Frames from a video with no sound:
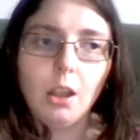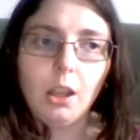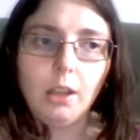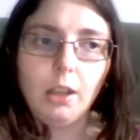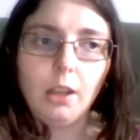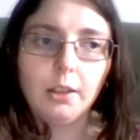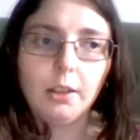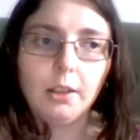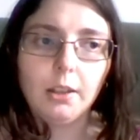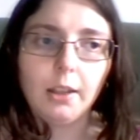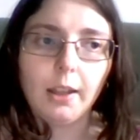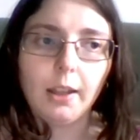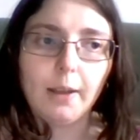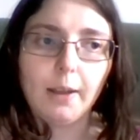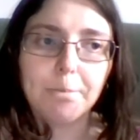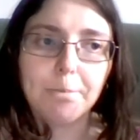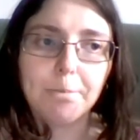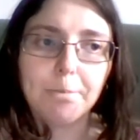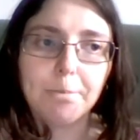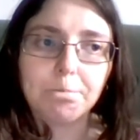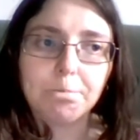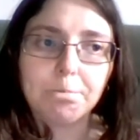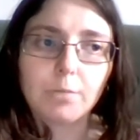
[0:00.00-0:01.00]

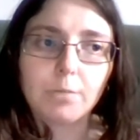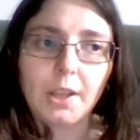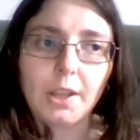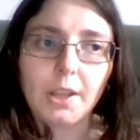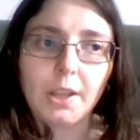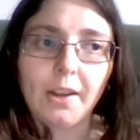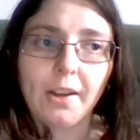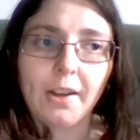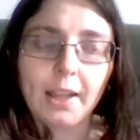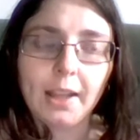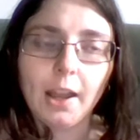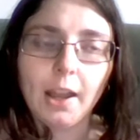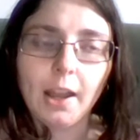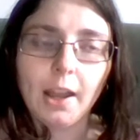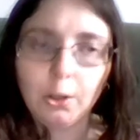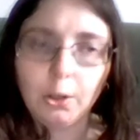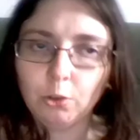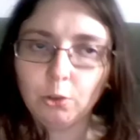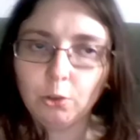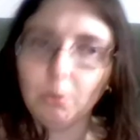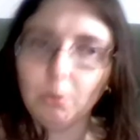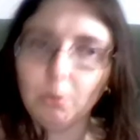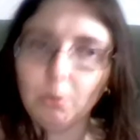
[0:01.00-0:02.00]
and I can't
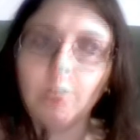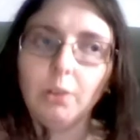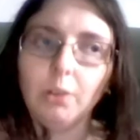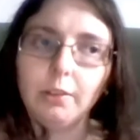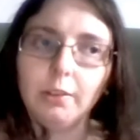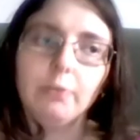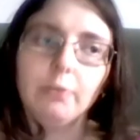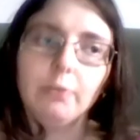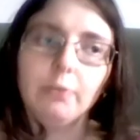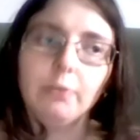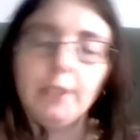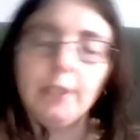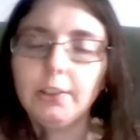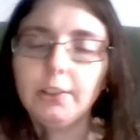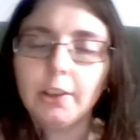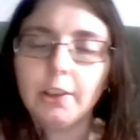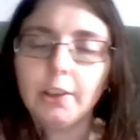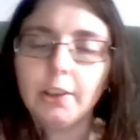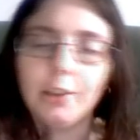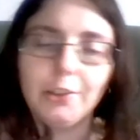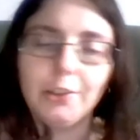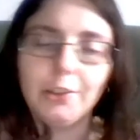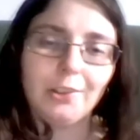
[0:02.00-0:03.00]
do a lot of the things I
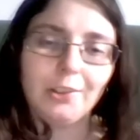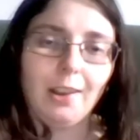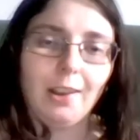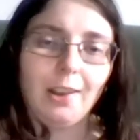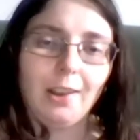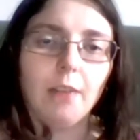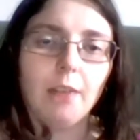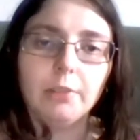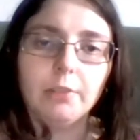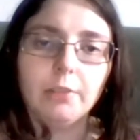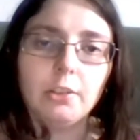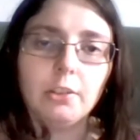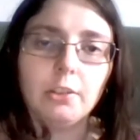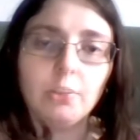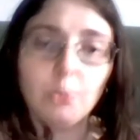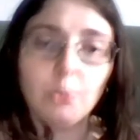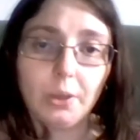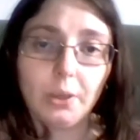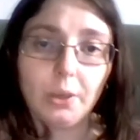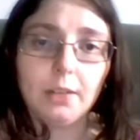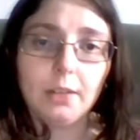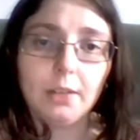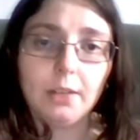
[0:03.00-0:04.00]
used to love and
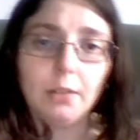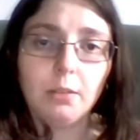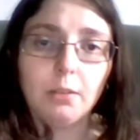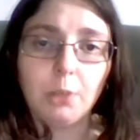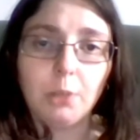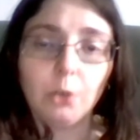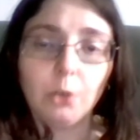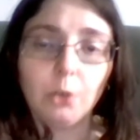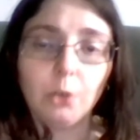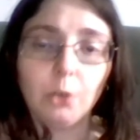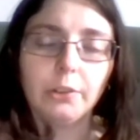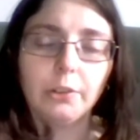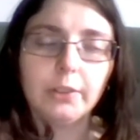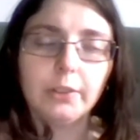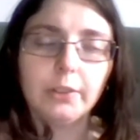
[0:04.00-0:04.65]
enjoy because of it.